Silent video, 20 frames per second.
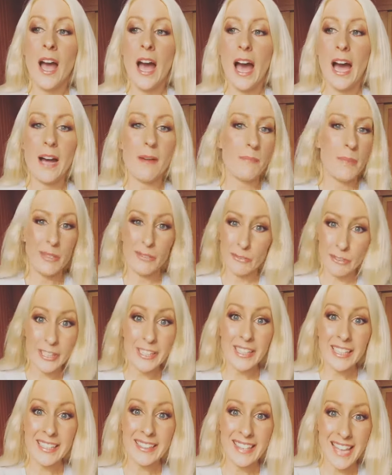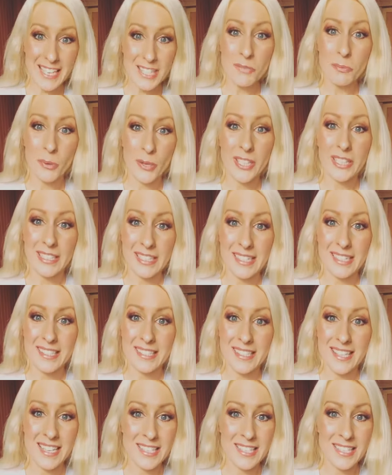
Um, but really, that's what it is.